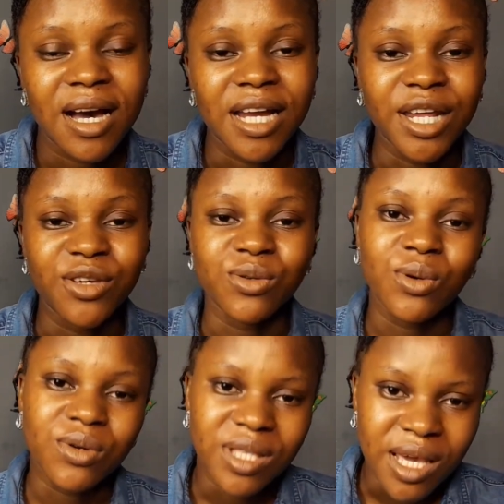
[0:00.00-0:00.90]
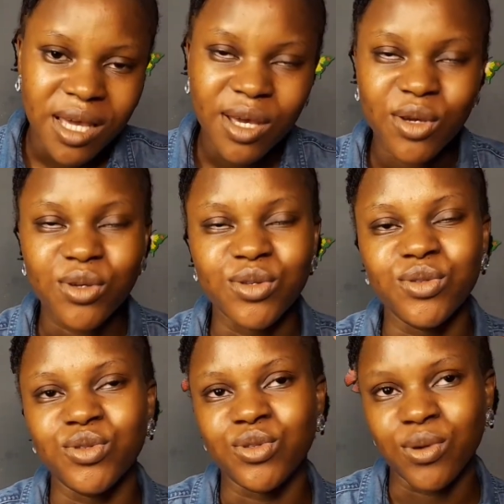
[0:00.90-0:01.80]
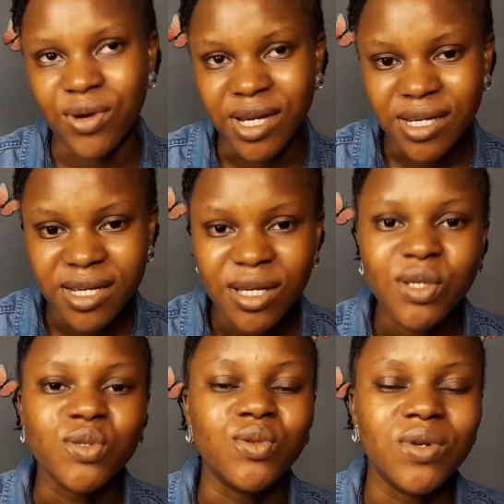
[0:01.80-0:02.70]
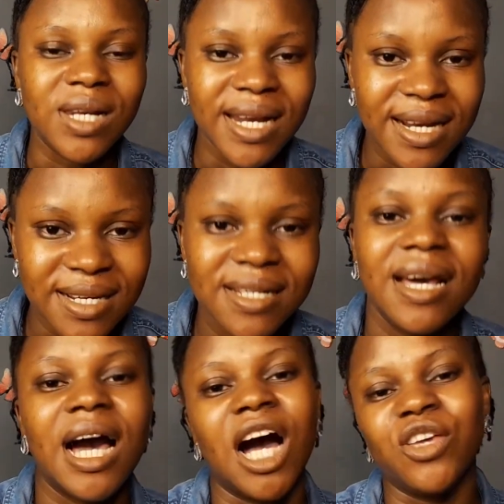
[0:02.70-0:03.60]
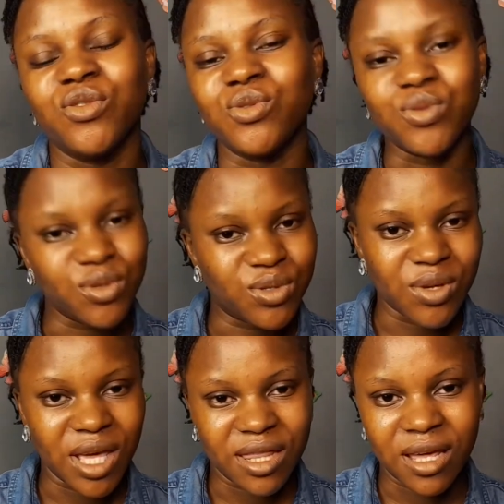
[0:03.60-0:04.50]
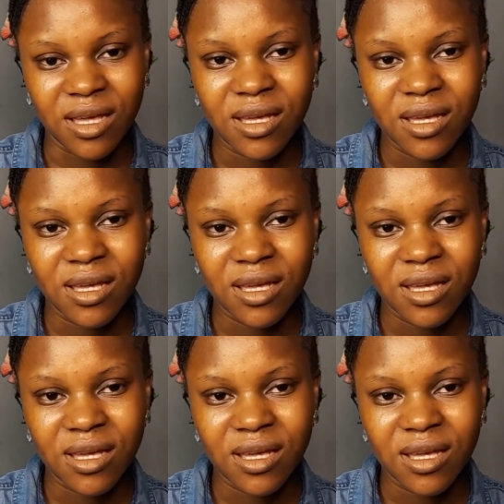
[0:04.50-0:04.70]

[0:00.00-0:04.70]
and then you go there, you join, you learn, and you grow together.